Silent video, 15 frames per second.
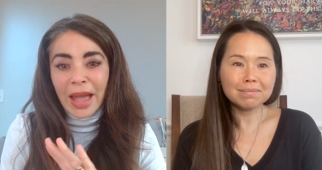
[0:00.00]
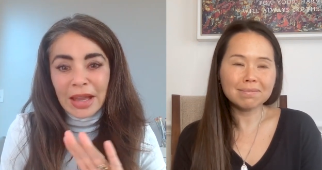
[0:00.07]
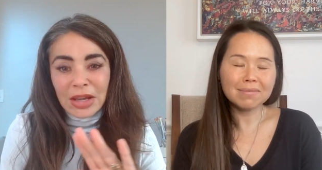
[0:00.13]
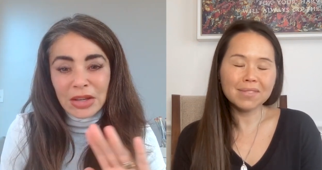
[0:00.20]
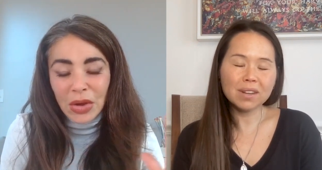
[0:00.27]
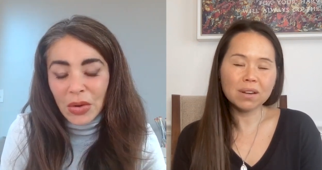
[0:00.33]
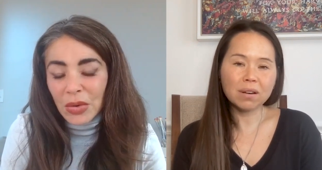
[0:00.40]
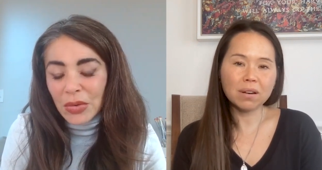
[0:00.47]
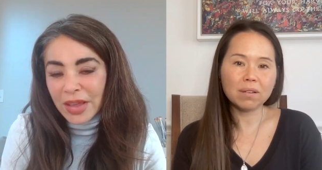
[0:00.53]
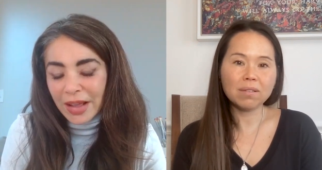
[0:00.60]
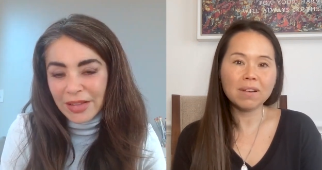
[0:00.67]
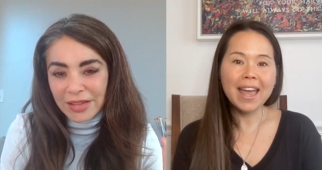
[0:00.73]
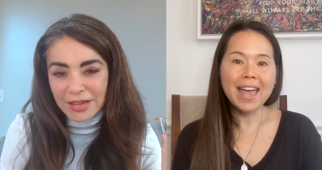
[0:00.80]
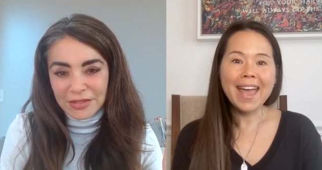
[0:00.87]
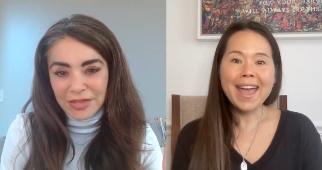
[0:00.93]
Speaker 1: I mm-hmm. know the
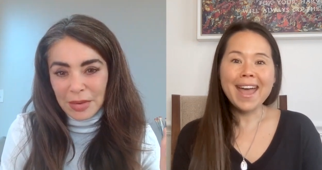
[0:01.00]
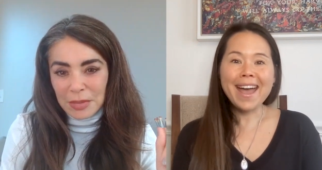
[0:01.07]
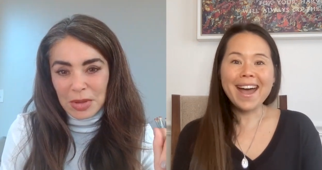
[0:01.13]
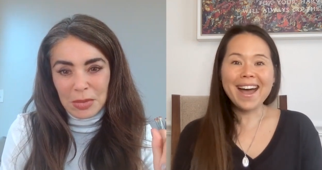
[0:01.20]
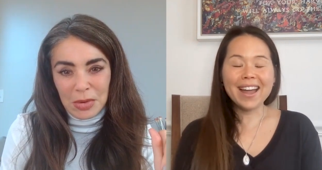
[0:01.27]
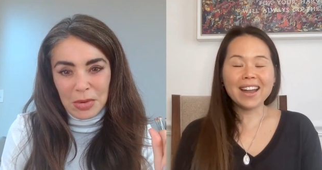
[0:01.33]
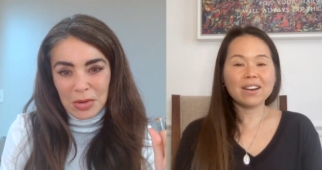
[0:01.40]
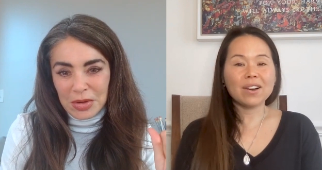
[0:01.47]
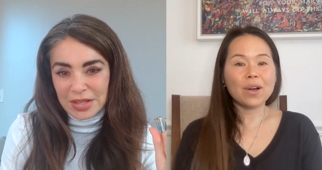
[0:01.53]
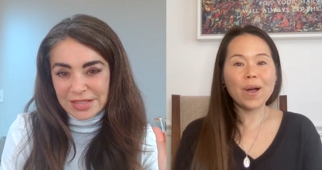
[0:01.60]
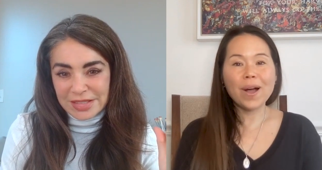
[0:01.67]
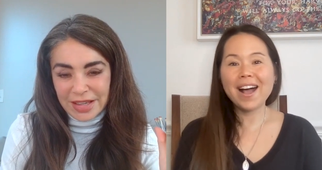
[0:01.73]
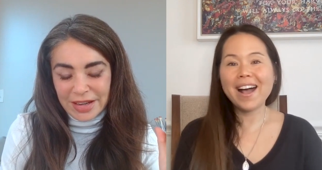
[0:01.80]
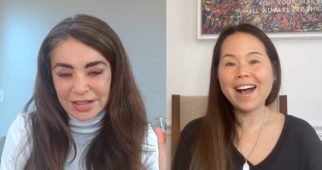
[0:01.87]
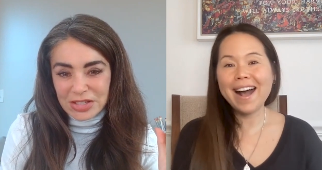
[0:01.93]
elegant femme community
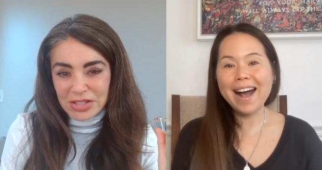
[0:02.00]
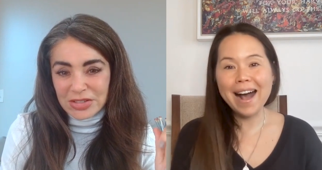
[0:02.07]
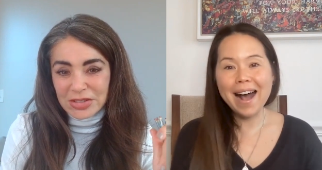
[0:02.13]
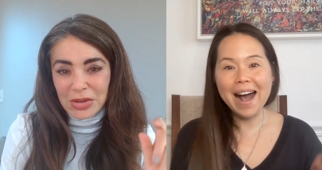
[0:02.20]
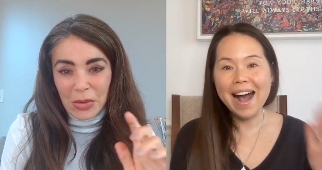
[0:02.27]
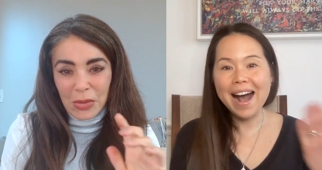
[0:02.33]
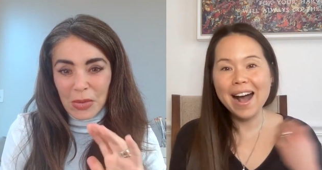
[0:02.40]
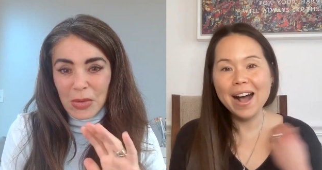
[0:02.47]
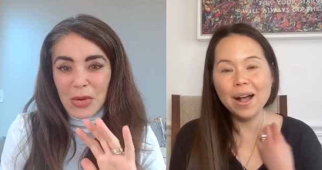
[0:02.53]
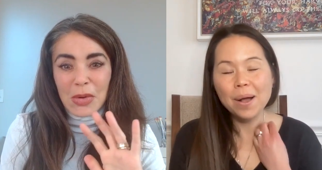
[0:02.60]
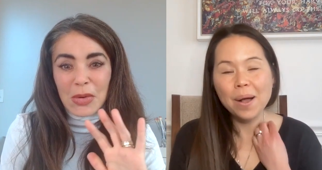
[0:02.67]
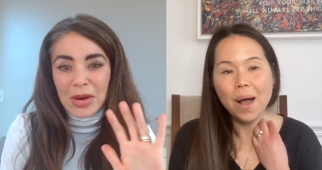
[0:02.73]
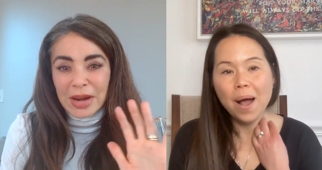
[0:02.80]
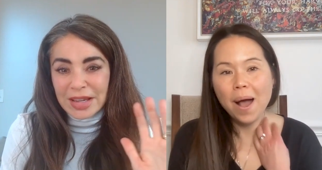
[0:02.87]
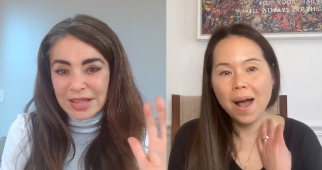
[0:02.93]
is going to just go
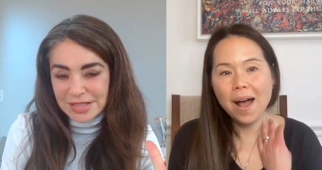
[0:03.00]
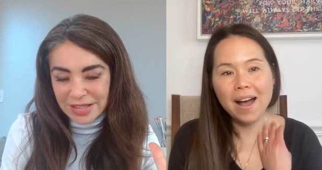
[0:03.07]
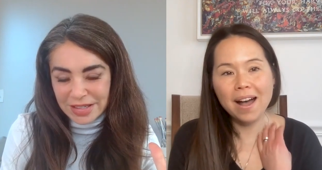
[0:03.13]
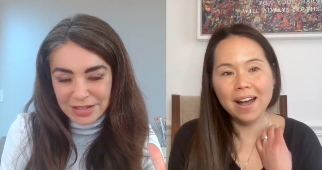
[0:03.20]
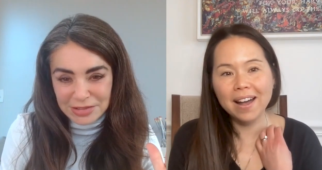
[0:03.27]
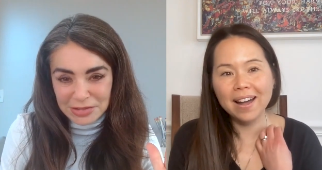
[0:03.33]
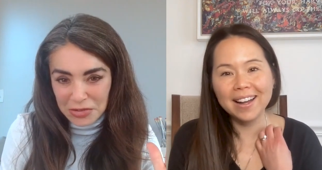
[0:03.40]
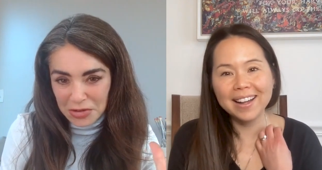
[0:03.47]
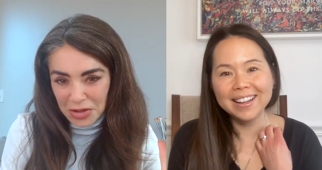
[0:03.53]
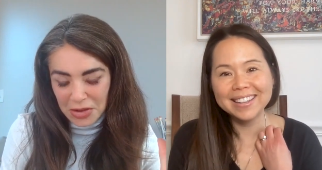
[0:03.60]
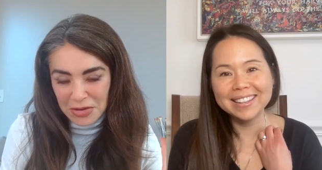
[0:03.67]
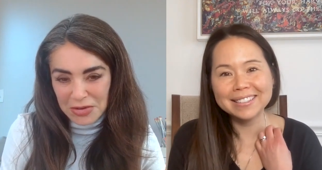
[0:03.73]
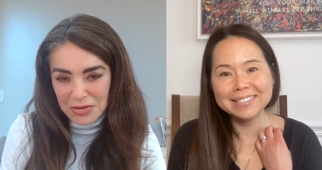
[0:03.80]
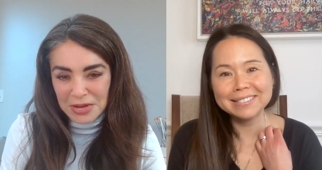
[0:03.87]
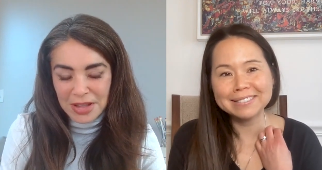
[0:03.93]
crazy for
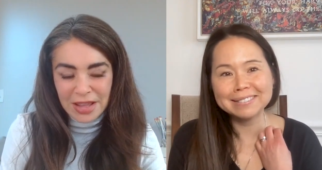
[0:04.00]
you.